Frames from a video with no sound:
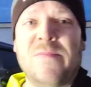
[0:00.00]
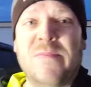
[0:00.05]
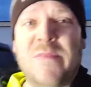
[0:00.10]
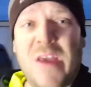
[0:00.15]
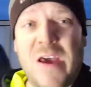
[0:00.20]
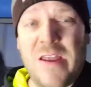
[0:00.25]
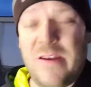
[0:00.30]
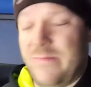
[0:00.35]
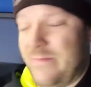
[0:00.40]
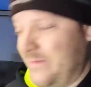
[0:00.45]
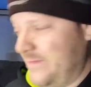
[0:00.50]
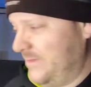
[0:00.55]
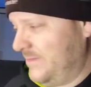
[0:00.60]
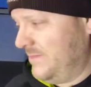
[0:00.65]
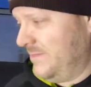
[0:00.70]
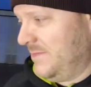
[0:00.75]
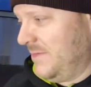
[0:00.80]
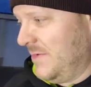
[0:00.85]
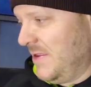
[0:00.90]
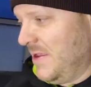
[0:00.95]
Done.
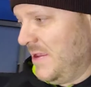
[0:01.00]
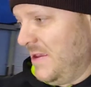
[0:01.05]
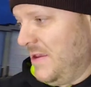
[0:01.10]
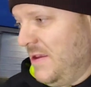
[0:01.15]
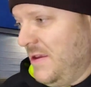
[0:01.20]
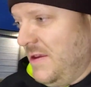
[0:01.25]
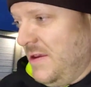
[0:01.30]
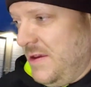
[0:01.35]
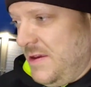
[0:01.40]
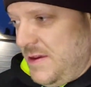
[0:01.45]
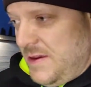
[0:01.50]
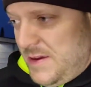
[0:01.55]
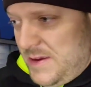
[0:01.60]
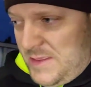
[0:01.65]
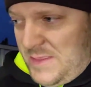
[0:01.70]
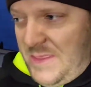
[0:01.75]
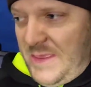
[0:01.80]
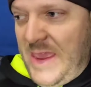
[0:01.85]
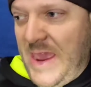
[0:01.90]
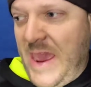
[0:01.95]

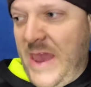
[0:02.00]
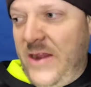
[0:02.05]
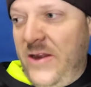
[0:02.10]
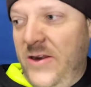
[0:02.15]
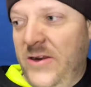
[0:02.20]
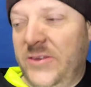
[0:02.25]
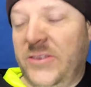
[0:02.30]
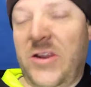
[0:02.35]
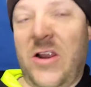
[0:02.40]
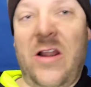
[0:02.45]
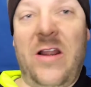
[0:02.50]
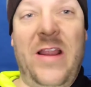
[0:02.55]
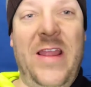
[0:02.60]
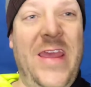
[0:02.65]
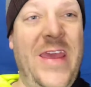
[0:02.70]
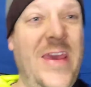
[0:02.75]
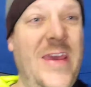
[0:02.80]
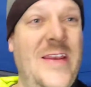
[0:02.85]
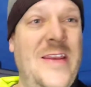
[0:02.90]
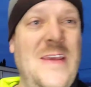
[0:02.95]
The headers are
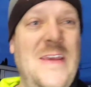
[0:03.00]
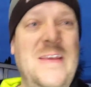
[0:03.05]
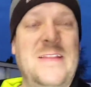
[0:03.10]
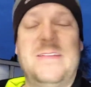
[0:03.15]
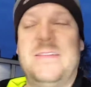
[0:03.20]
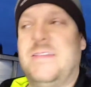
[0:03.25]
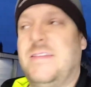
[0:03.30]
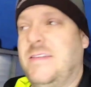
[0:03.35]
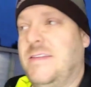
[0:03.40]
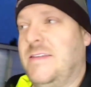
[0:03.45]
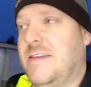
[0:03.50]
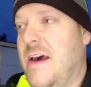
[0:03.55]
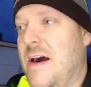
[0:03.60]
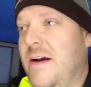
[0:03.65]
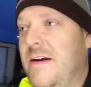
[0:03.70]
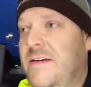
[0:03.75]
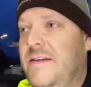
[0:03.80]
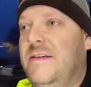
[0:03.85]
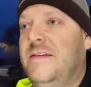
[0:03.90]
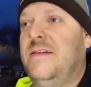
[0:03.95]
in. It sucked.